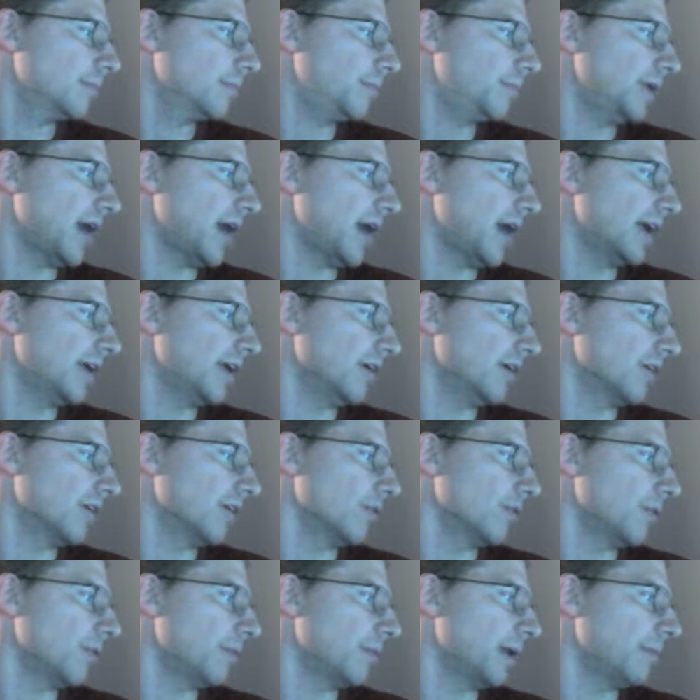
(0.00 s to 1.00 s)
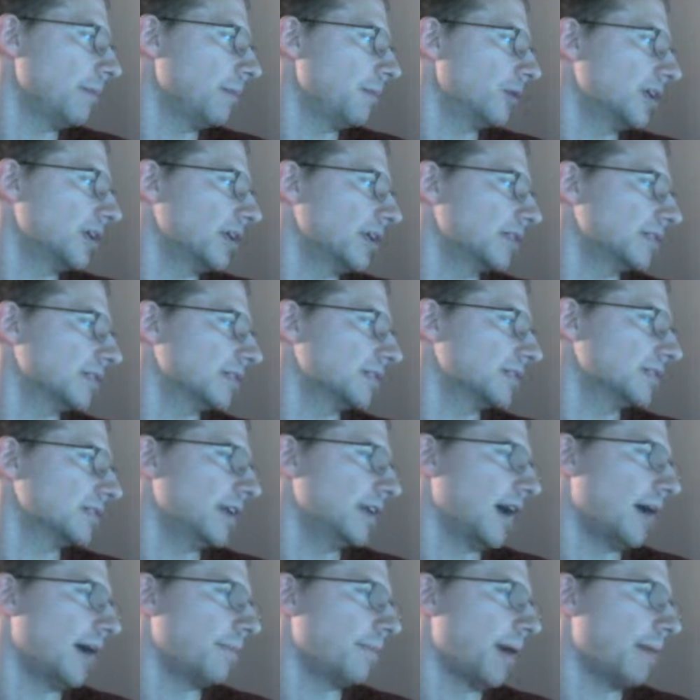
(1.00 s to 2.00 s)
but yeah, I hear you. I mean, I'm looking at this.
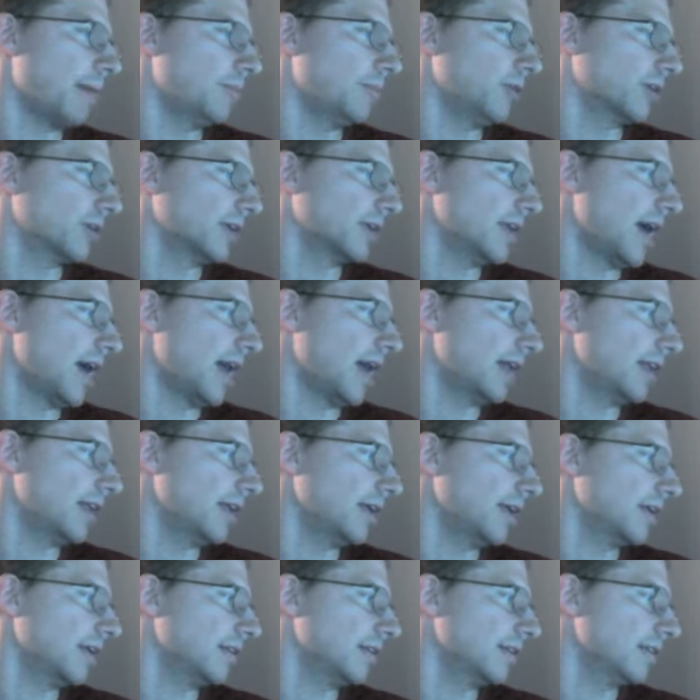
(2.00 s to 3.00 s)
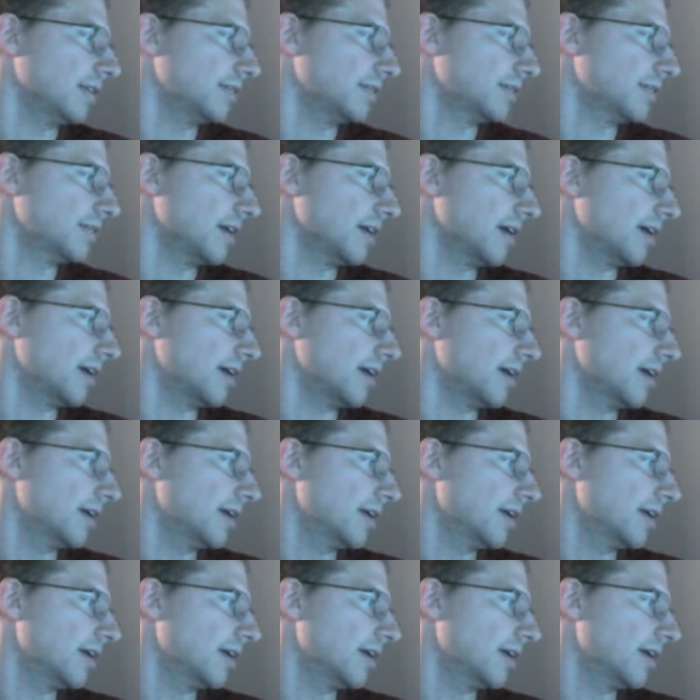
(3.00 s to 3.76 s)
Yeah, I'm, I'm looking at it. It's, uh,